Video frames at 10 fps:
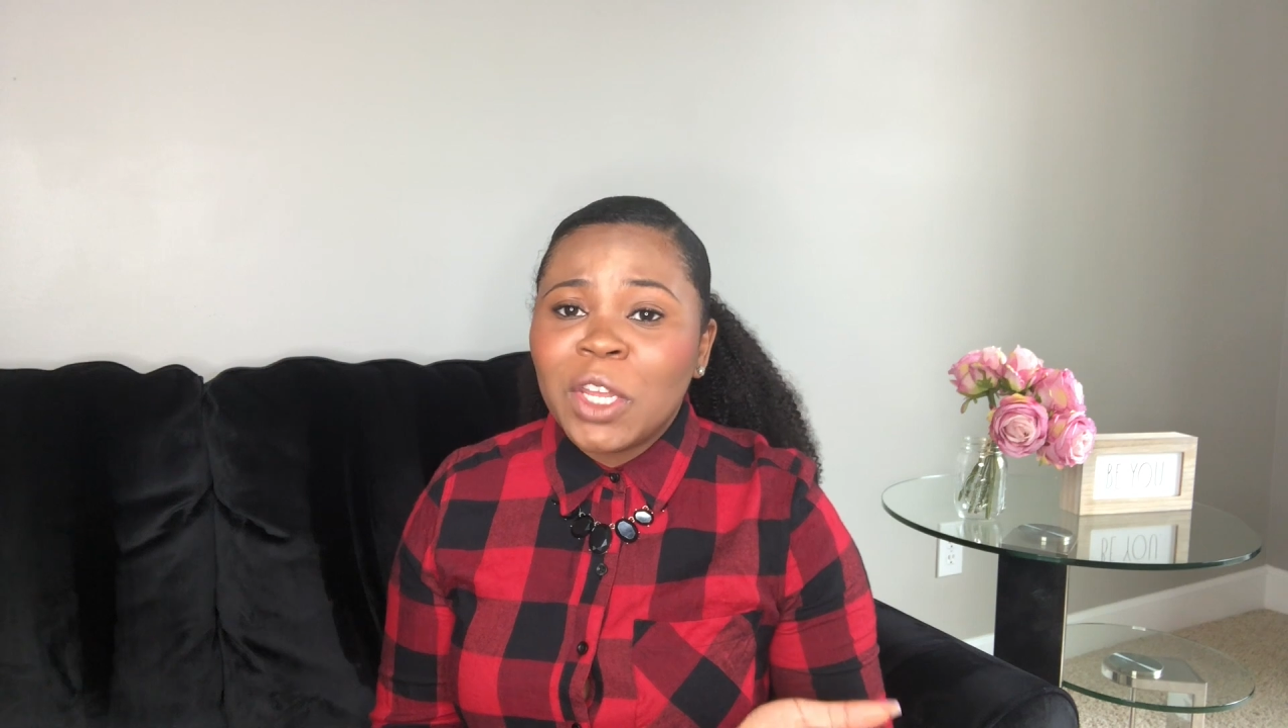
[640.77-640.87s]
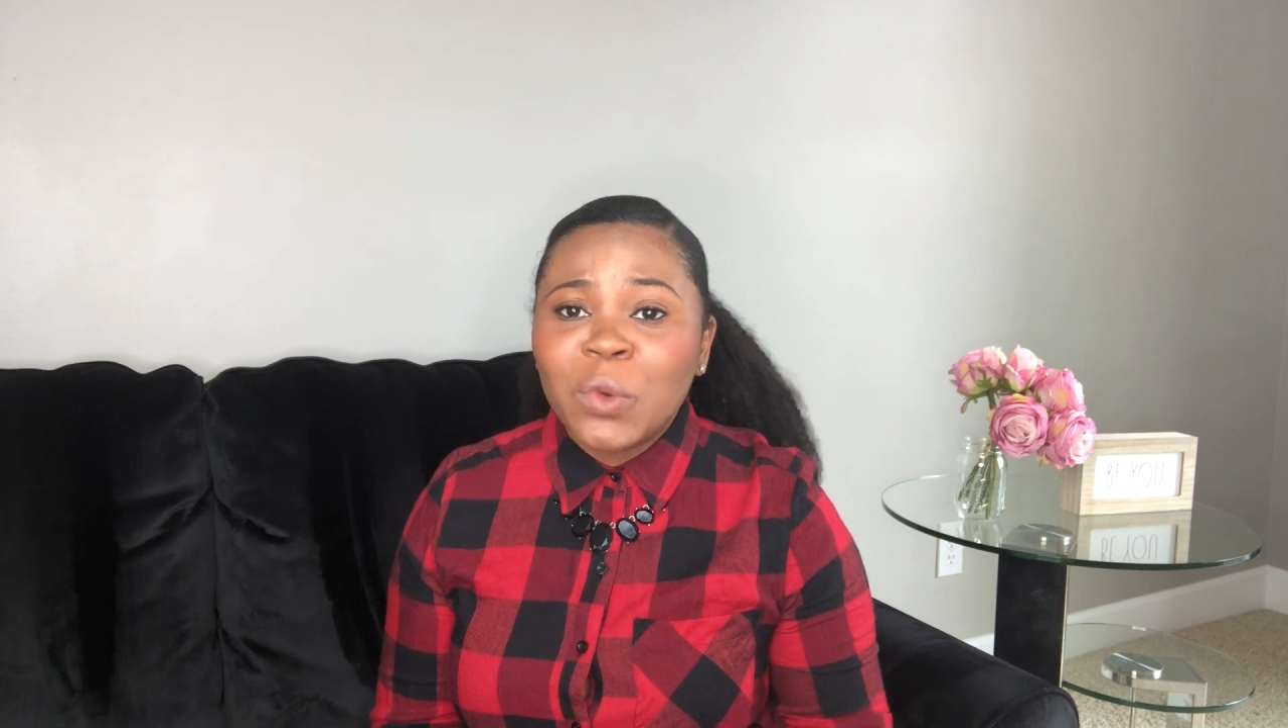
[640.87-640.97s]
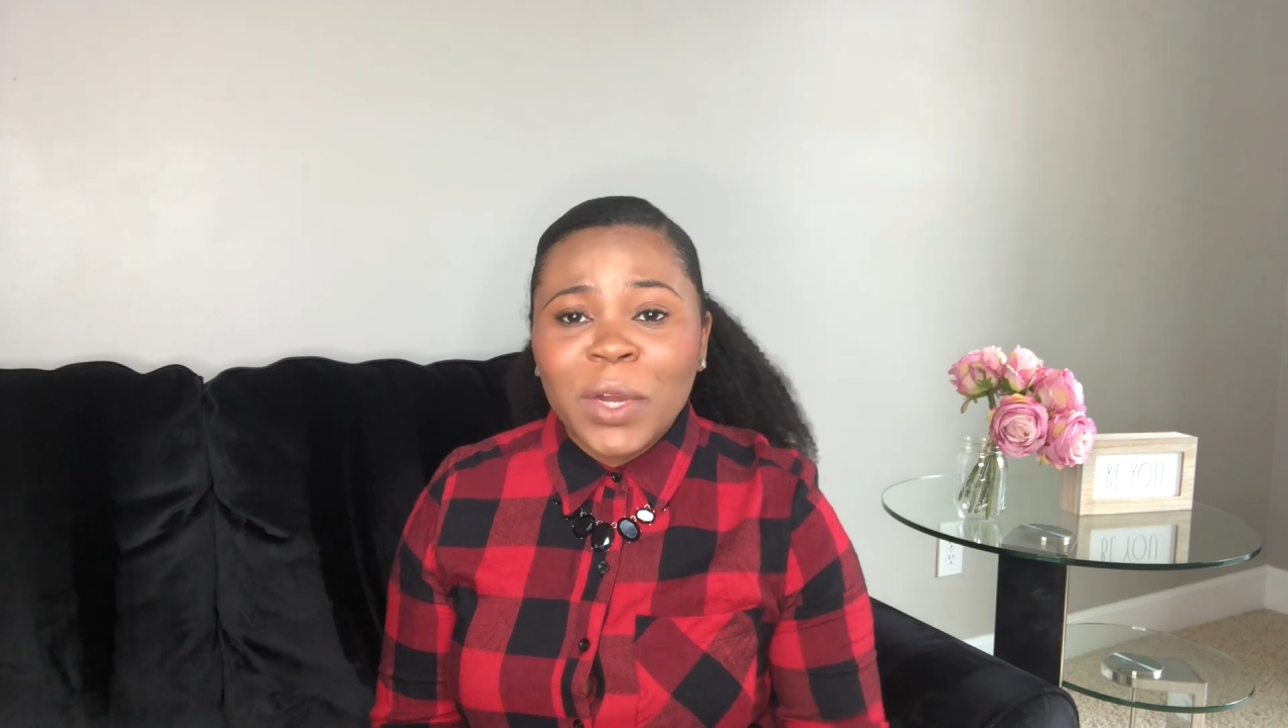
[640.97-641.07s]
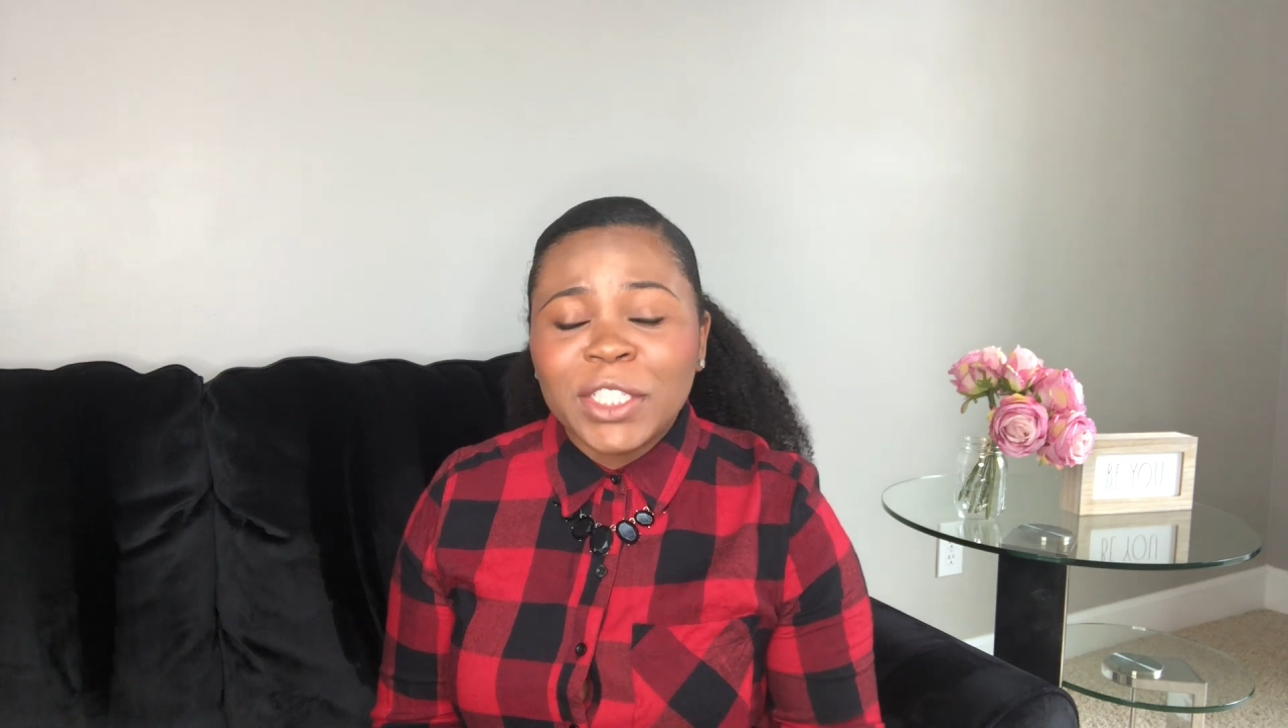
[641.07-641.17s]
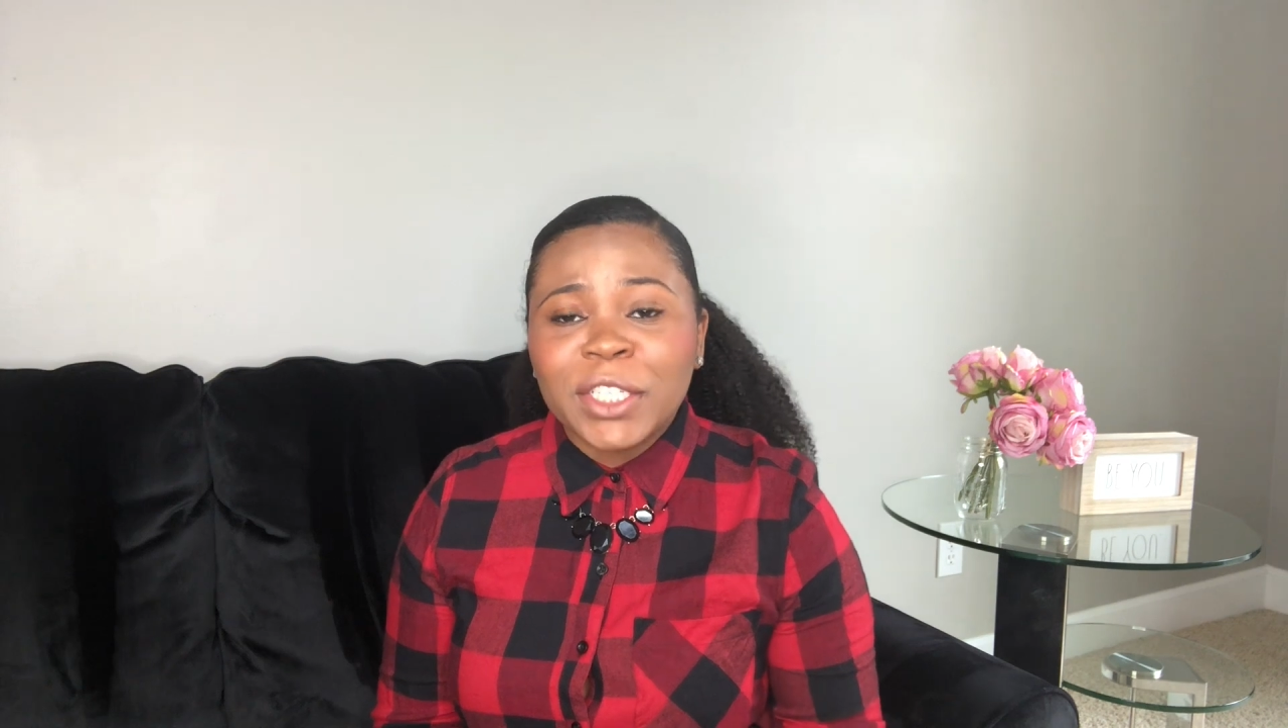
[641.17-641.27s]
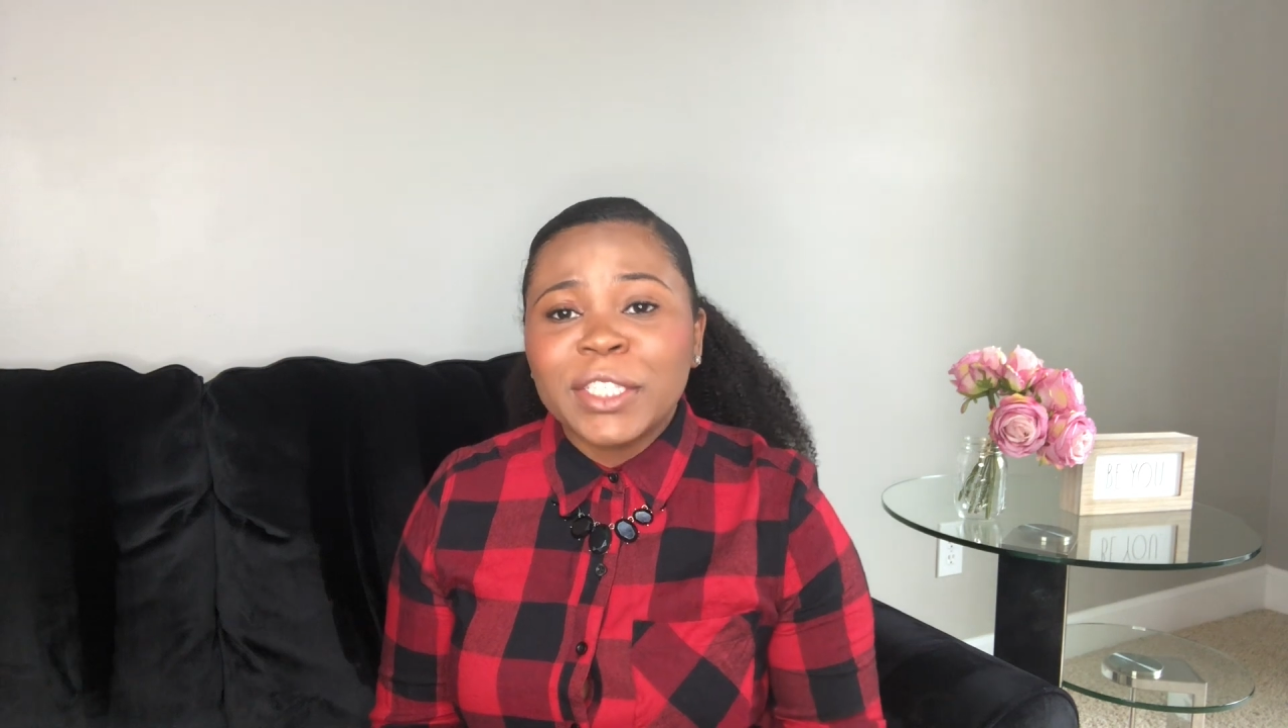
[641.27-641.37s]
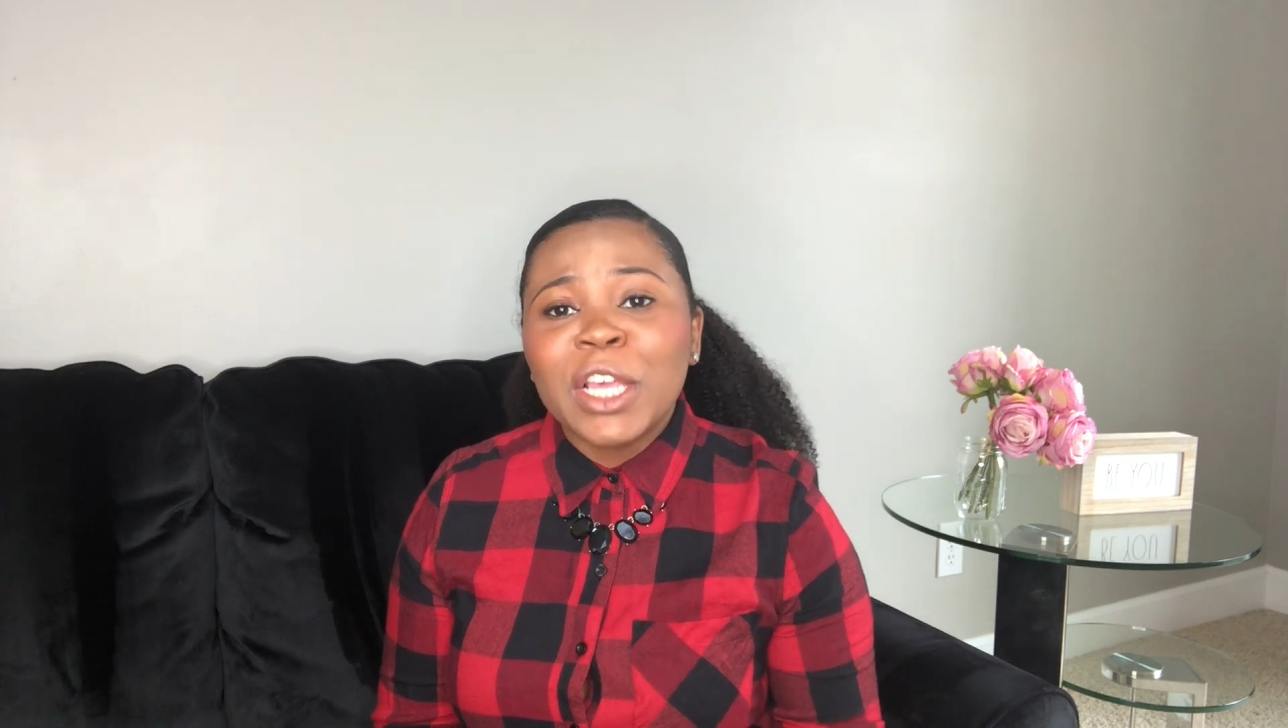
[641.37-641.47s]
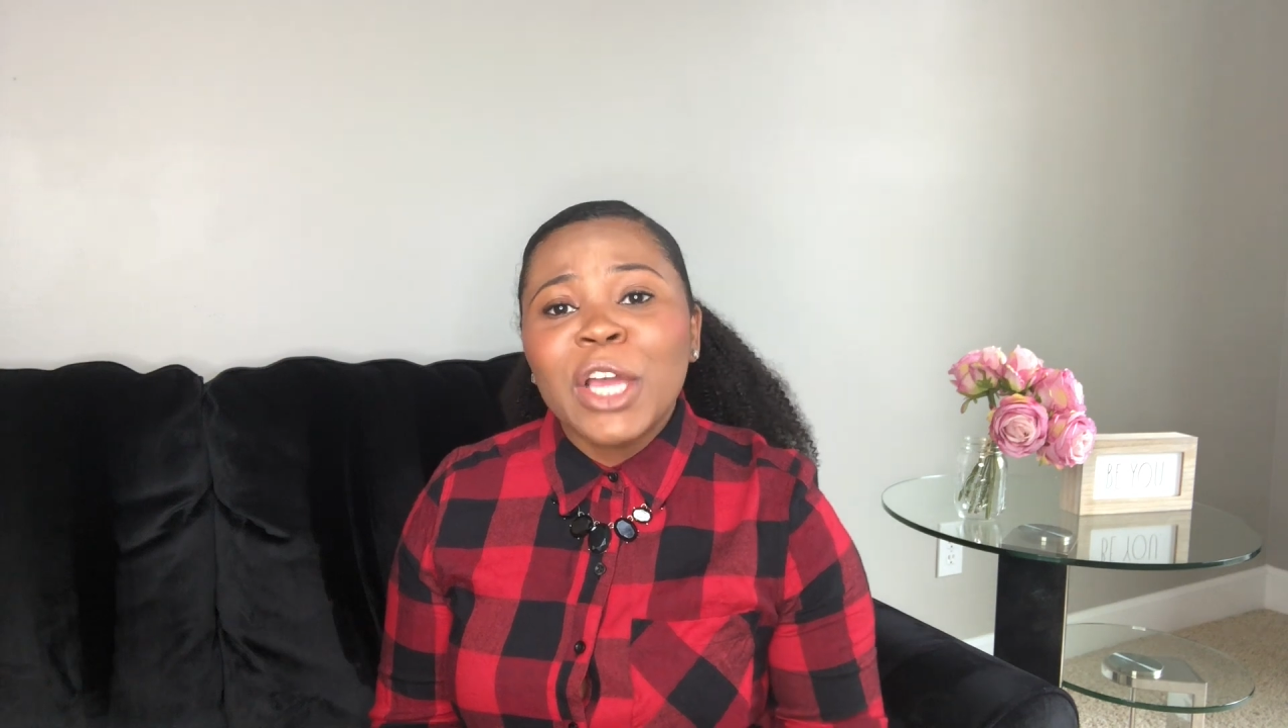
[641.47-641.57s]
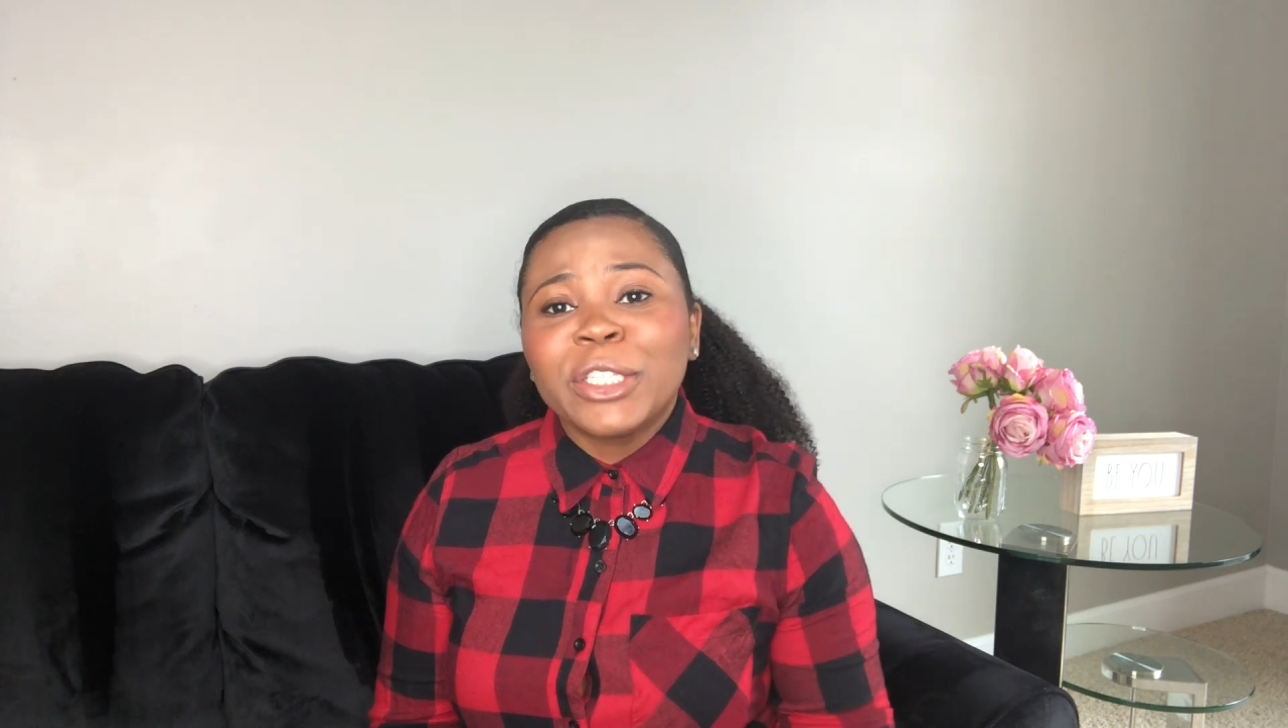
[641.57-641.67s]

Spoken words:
any questions.